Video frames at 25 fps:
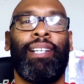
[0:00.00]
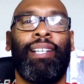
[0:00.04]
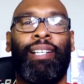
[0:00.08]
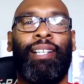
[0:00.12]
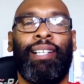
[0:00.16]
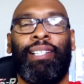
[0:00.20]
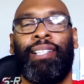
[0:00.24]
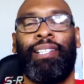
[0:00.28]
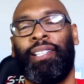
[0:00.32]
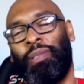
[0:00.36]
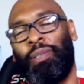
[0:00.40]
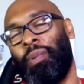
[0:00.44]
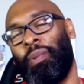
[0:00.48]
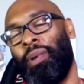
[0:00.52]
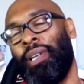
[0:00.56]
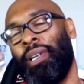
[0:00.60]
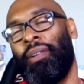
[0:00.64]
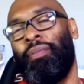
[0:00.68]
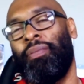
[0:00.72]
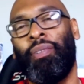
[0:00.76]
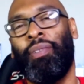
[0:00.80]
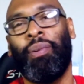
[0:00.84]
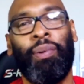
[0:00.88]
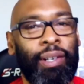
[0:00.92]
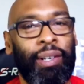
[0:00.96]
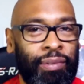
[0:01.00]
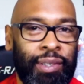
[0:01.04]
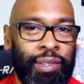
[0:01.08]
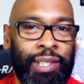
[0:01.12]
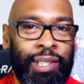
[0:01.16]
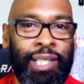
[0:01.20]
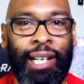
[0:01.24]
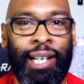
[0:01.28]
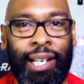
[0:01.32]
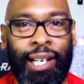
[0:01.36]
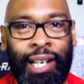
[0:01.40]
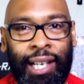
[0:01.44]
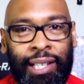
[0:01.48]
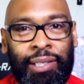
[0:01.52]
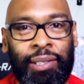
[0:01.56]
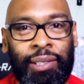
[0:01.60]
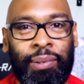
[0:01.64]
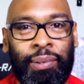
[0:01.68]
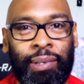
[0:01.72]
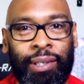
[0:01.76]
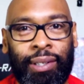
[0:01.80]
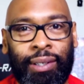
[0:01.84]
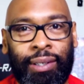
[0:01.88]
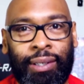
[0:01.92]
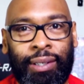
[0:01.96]
this wonderful, wonderful channel out to the
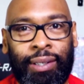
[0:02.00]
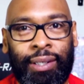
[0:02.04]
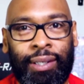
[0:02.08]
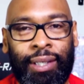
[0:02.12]
world.